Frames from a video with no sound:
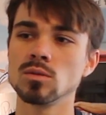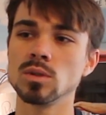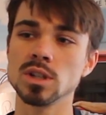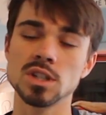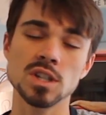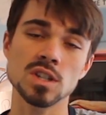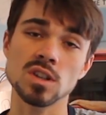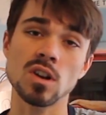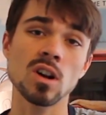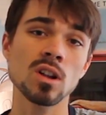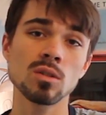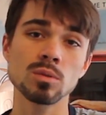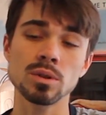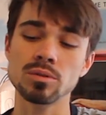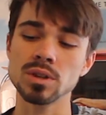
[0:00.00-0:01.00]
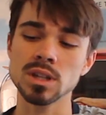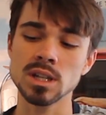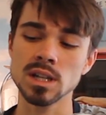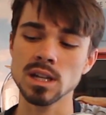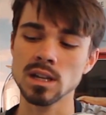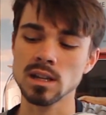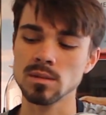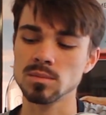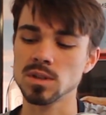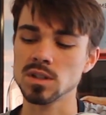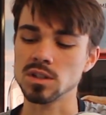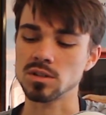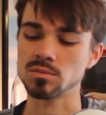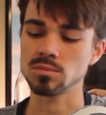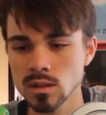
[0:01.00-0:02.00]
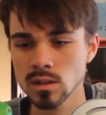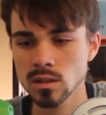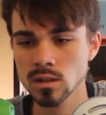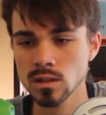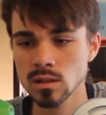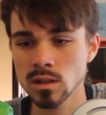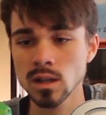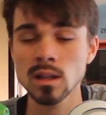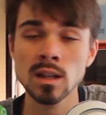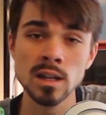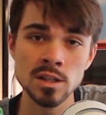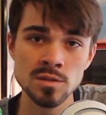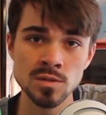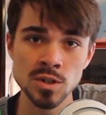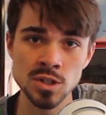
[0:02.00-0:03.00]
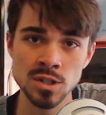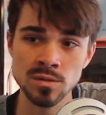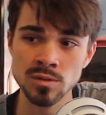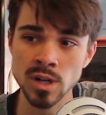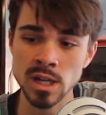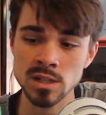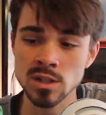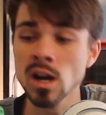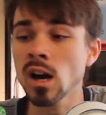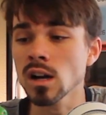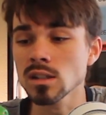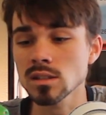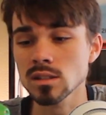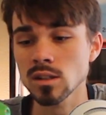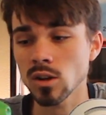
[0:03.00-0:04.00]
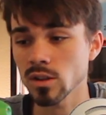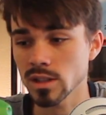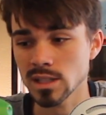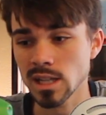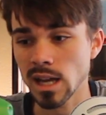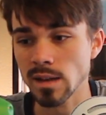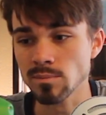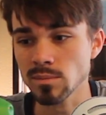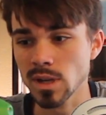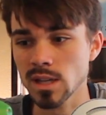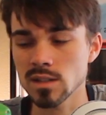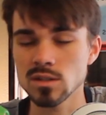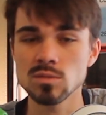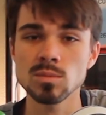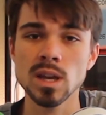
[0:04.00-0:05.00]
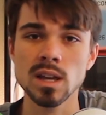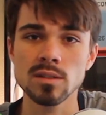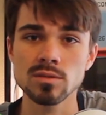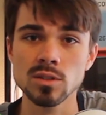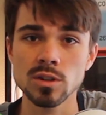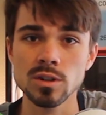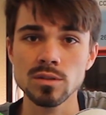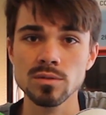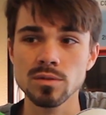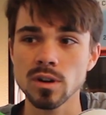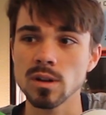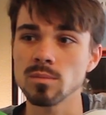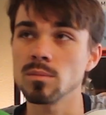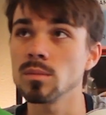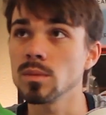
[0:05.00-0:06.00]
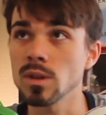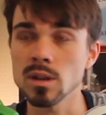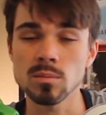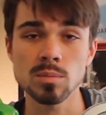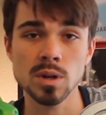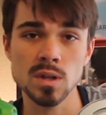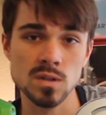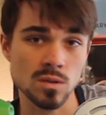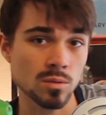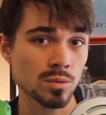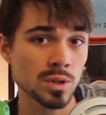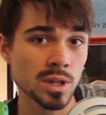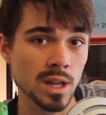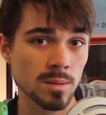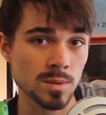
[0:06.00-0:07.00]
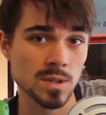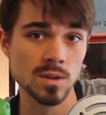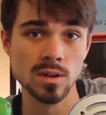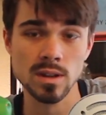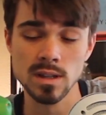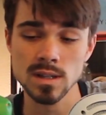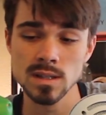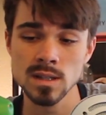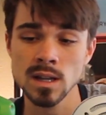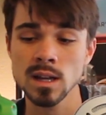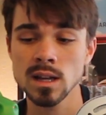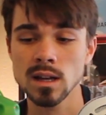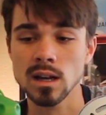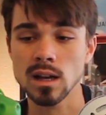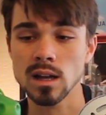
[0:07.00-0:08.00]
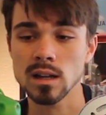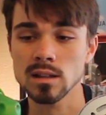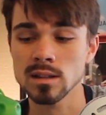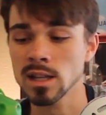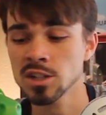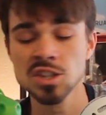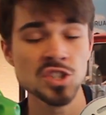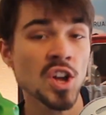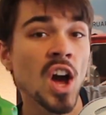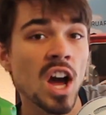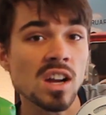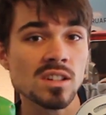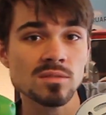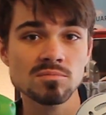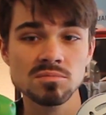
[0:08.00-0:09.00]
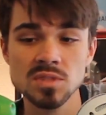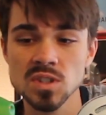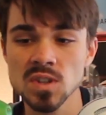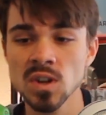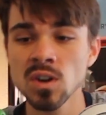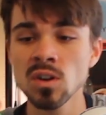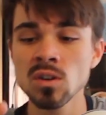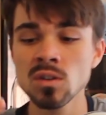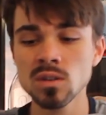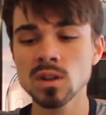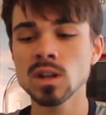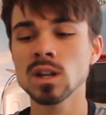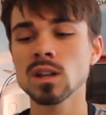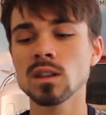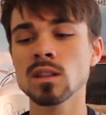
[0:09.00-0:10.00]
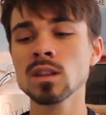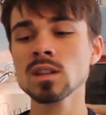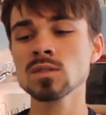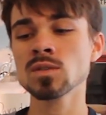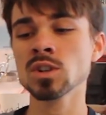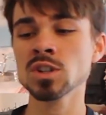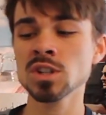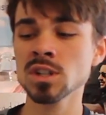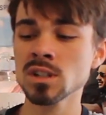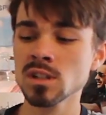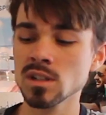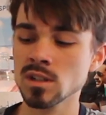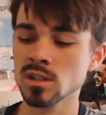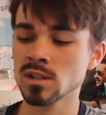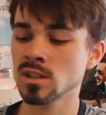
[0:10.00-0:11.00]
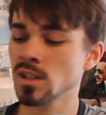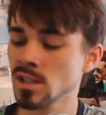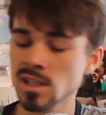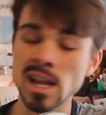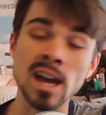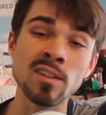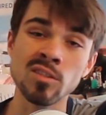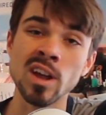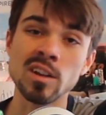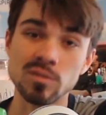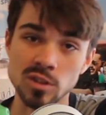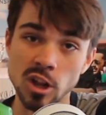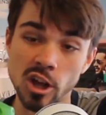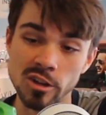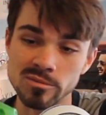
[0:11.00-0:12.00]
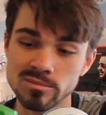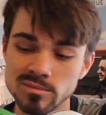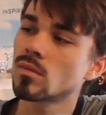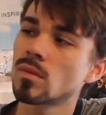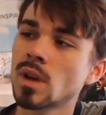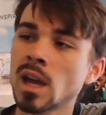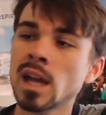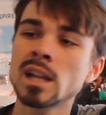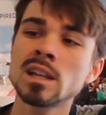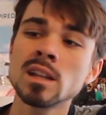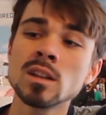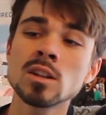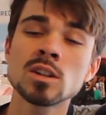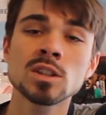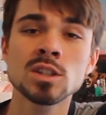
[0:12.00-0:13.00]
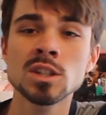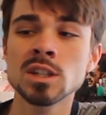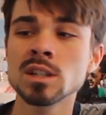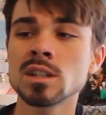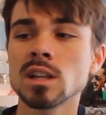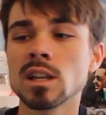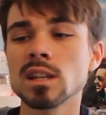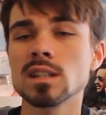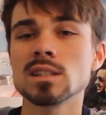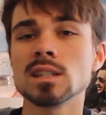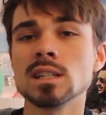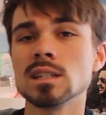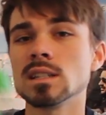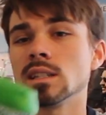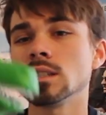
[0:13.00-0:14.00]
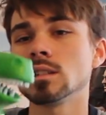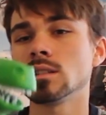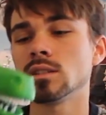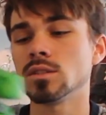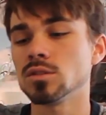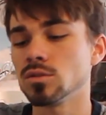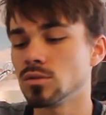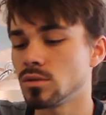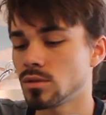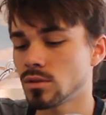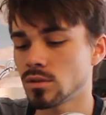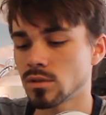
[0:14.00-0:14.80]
which is all we really needed him to do. The collection version of Rex talks all the time, as you may have learned from the Buzz or Woody episode of this. They just talk, so this version doesn't have that flaw. And he looks good, and he's easy to